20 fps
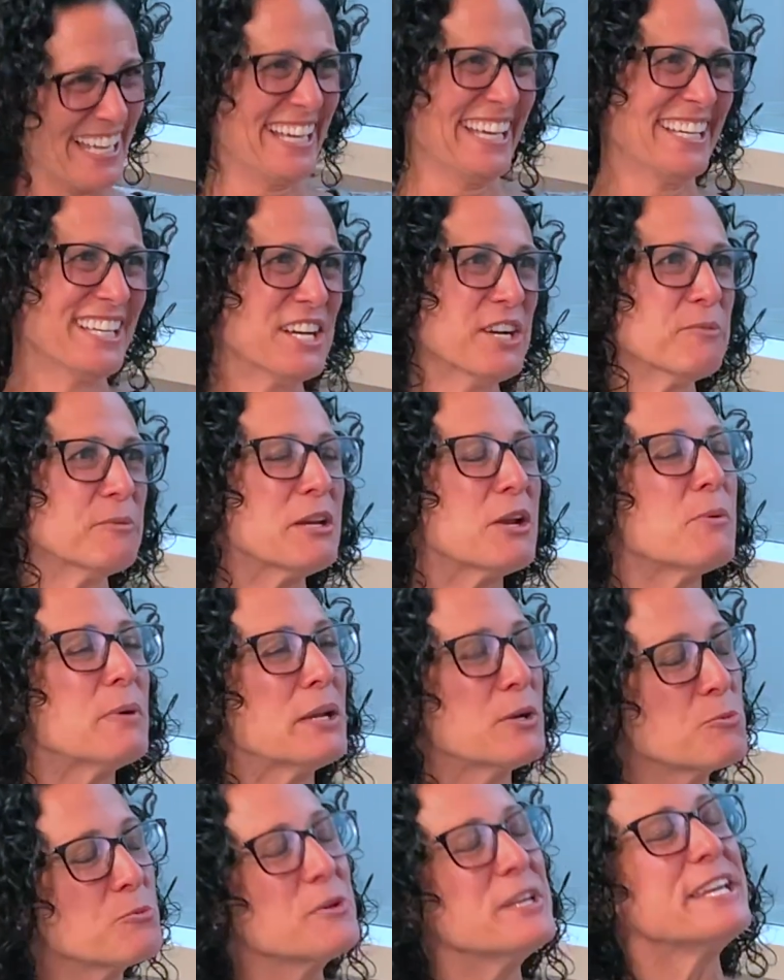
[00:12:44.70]
we don't want. to. we don't
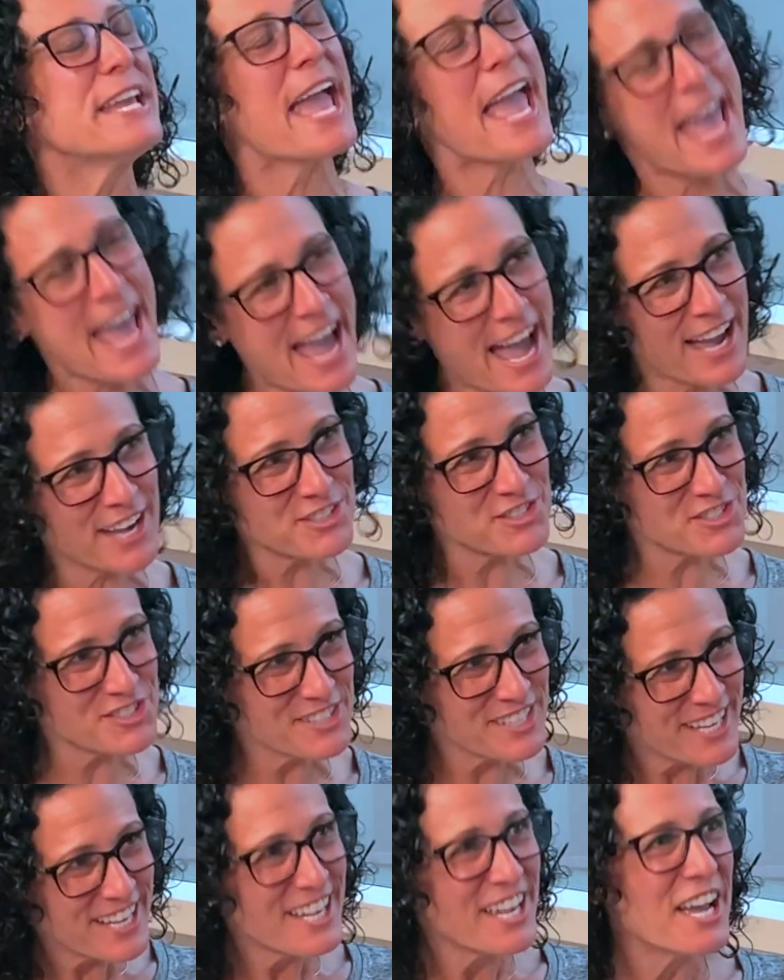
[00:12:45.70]
want to
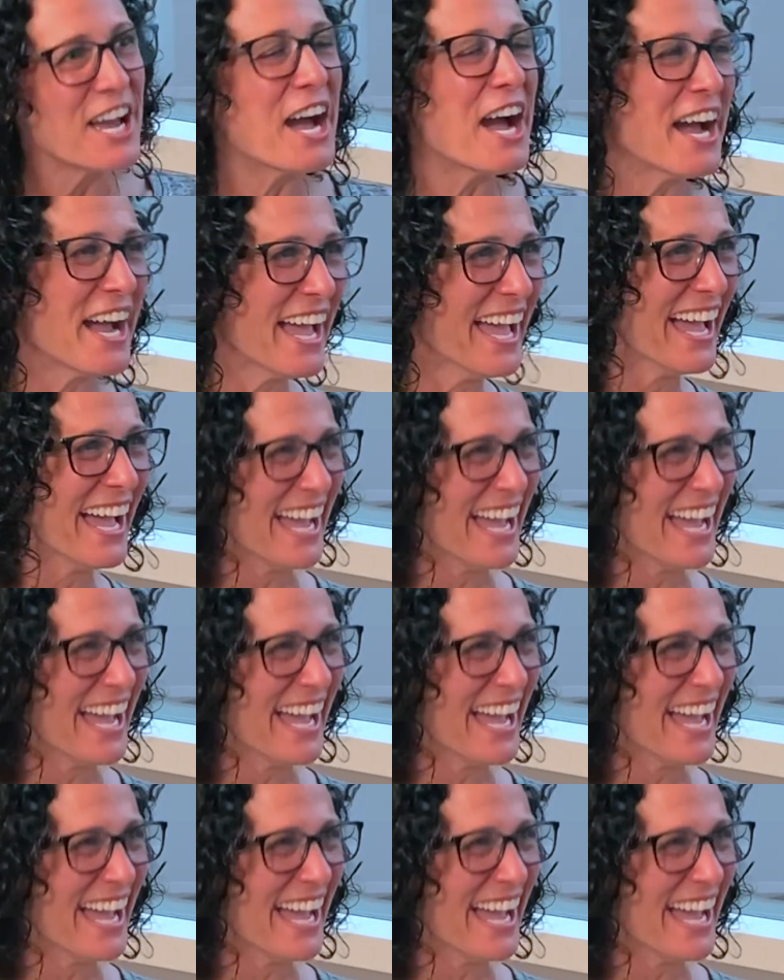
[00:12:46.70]
rehash our, uh,